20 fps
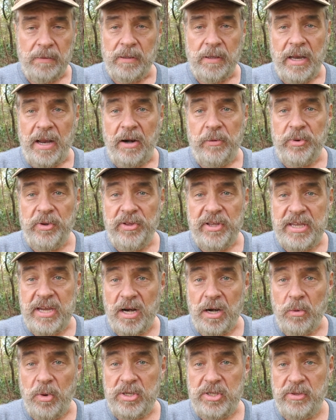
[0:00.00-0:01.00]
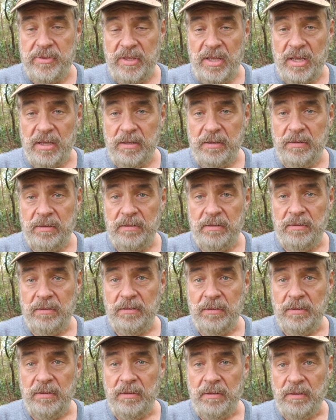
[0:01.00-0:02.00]
I don't really care what you think.
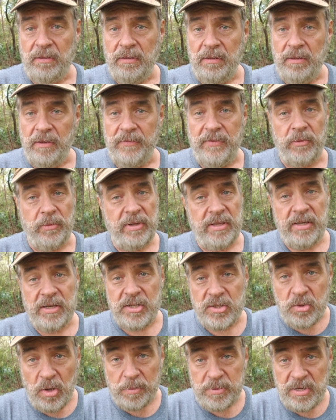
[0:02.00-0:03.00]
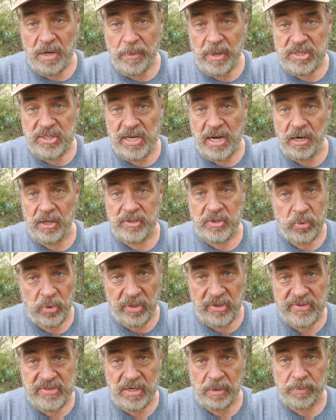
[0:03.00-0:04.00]
If you read the description on my channel, it's
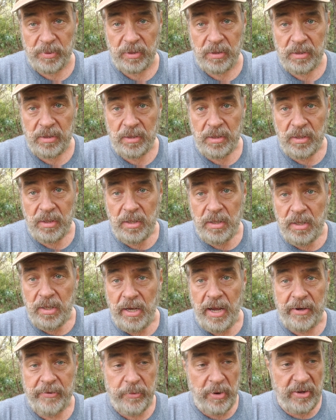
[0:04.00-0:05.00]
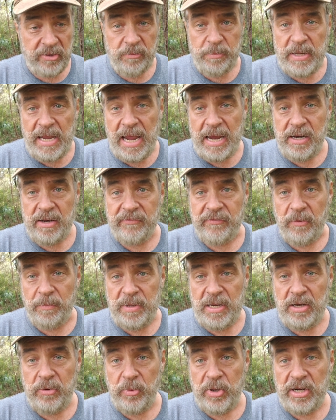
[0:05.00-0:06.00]
really simple. I'd rather be hated for
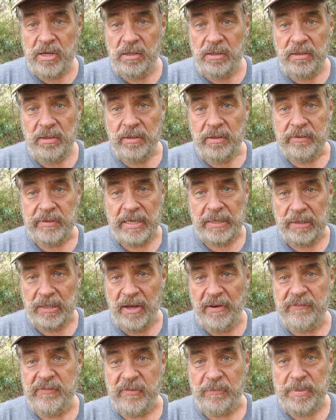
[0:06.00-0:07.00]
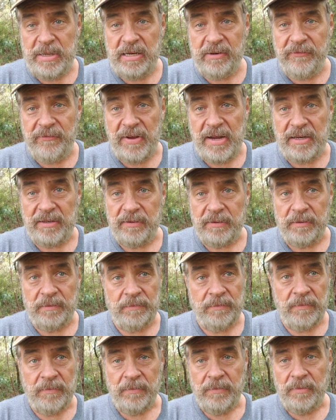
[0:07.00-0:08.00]
being real than loved for being fake.
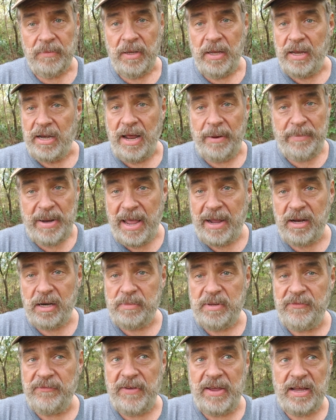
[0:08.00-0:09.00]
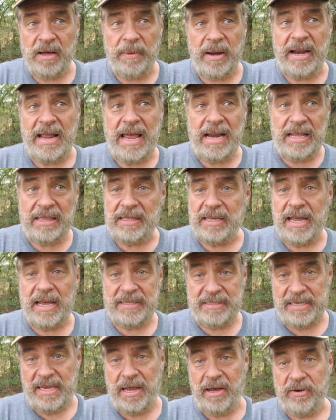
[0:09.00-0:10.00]
And I'm not going to be fake about anything I
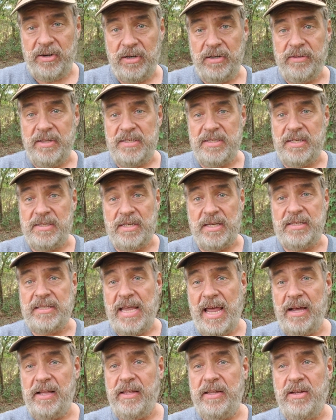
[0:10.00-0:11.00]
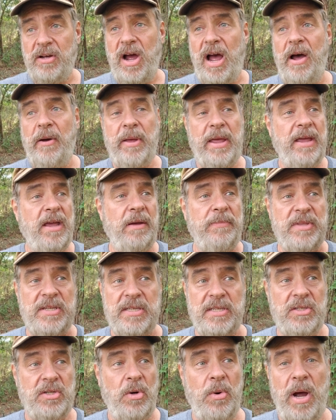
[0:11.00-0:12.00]
say out here. This is exactly how I am. This
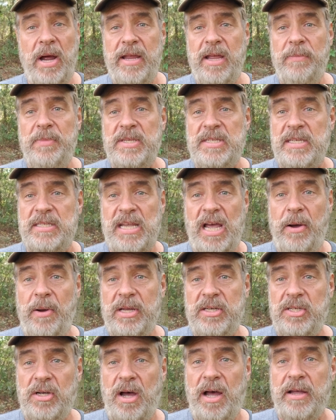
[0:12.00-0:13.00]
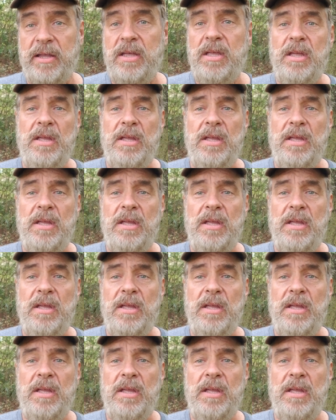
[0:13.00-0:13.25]
is who I am. This is how I talk.